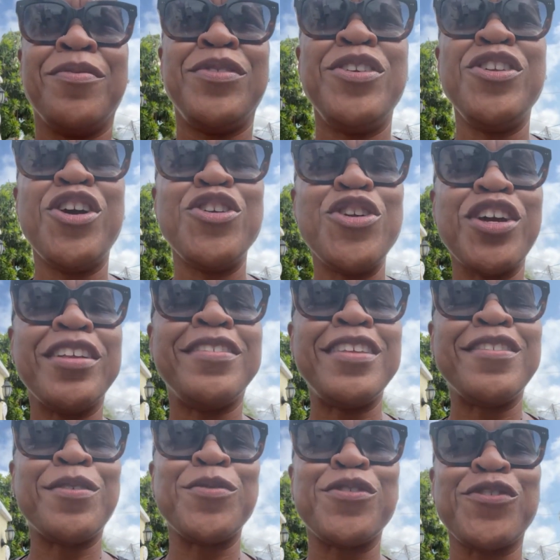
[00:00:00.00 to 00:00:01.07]
you know, you're gonna
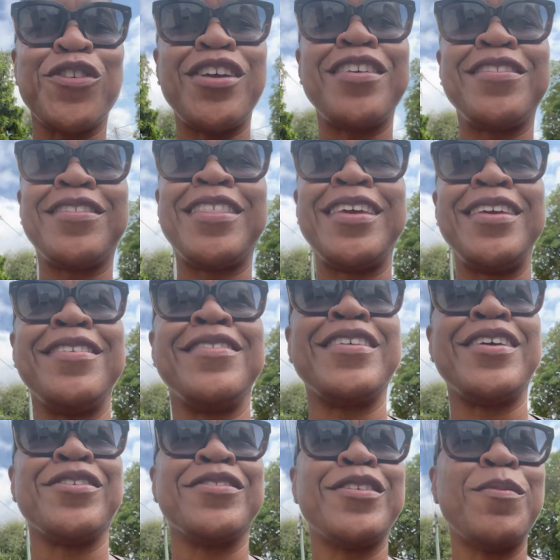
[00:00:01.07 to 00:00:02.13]
see some strange things
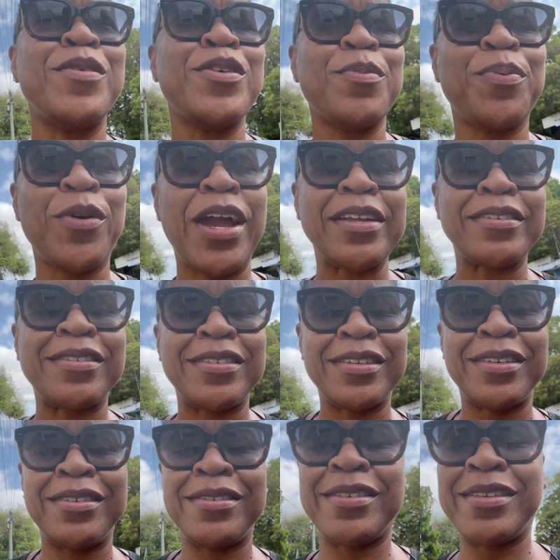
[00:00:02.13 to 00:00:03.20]
there. Some of their
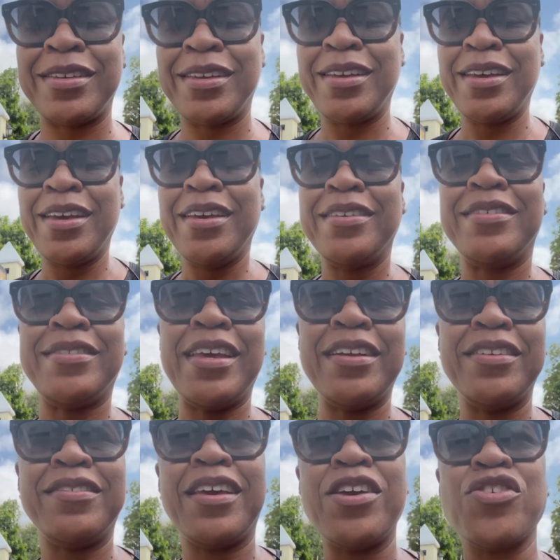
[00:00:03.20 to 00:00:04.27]
practices,
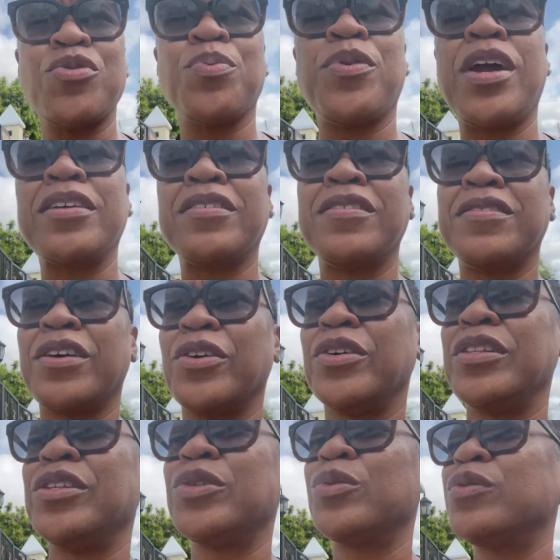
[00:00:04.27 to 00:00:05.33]
sanitation practices, are a
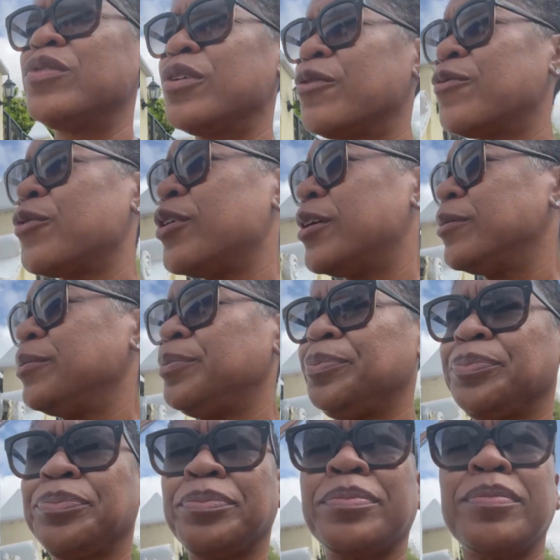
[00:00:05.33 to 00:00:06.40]
little different.
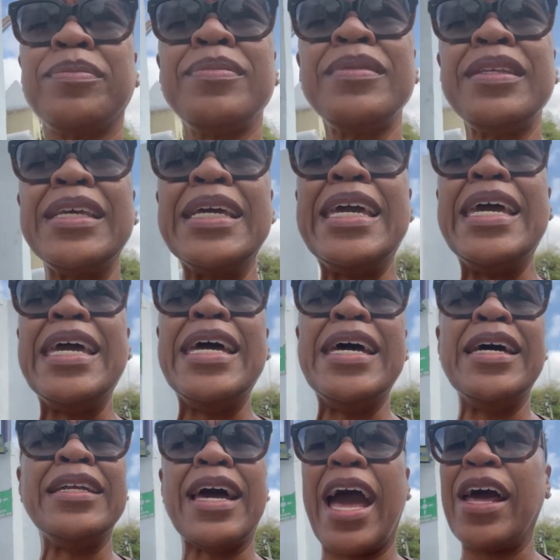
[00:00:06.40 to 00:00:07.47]

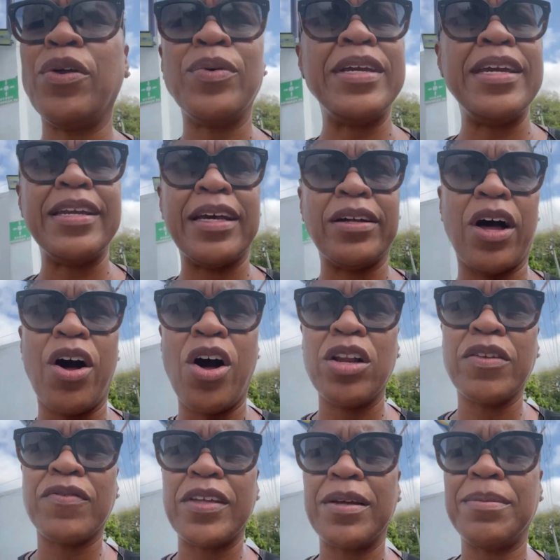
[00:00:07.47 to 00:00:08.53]
And I don't eat at all
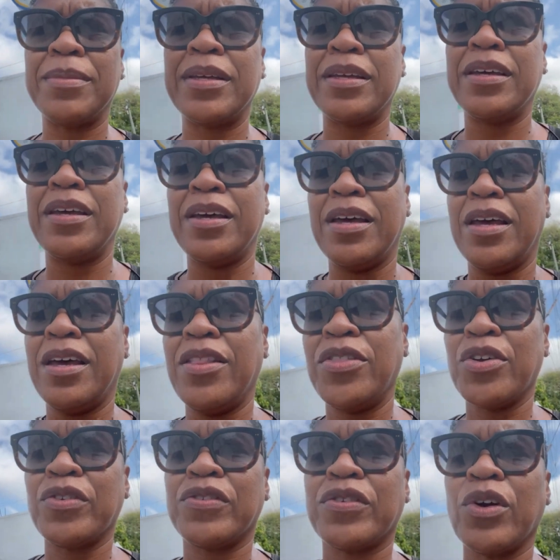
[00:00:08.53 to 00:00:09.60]
of them.
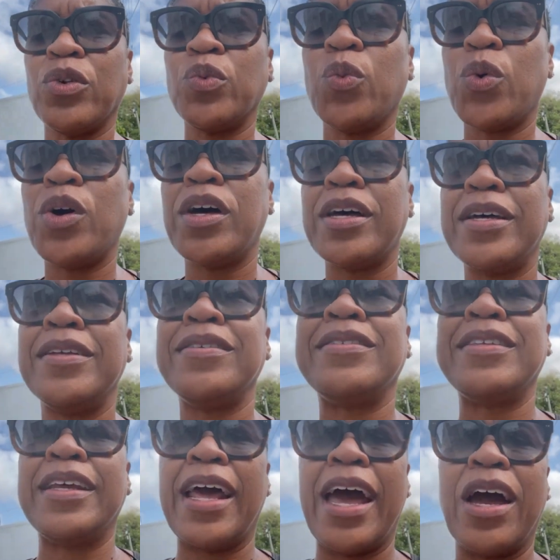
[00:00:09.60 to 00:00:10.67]
There are certain ones
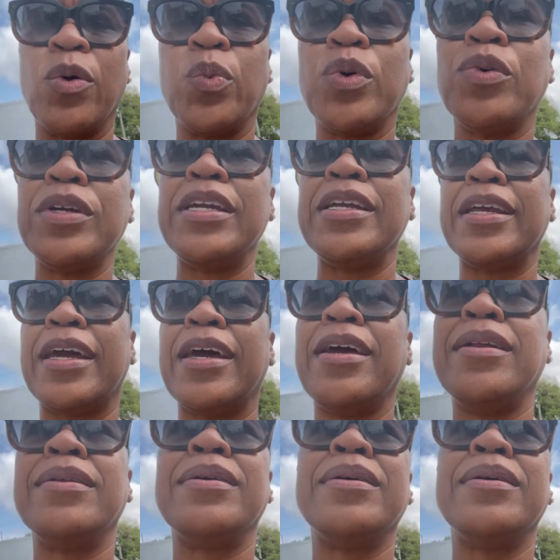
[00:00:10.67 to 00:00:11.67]
that I will eat at.